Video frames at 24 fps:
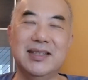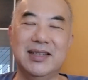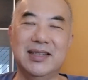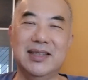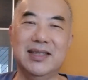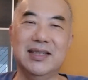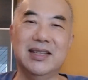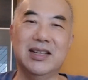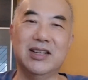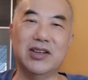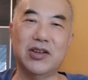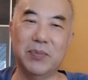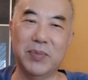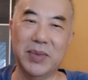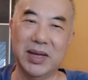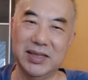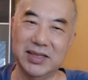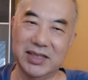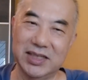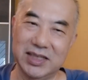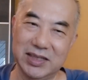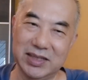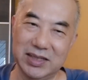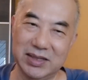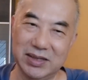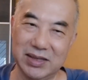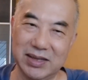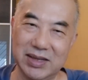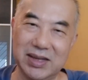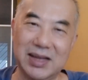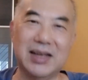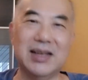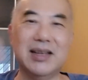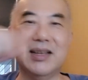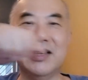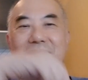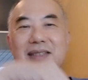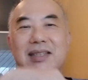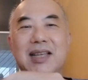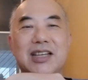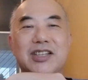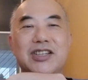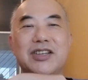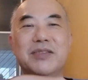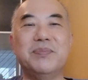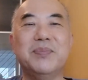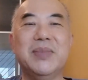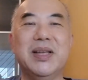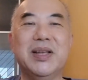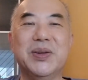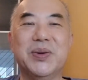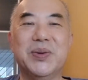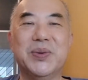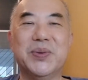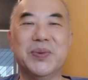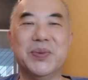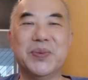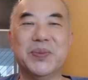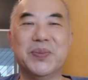in the comments section below.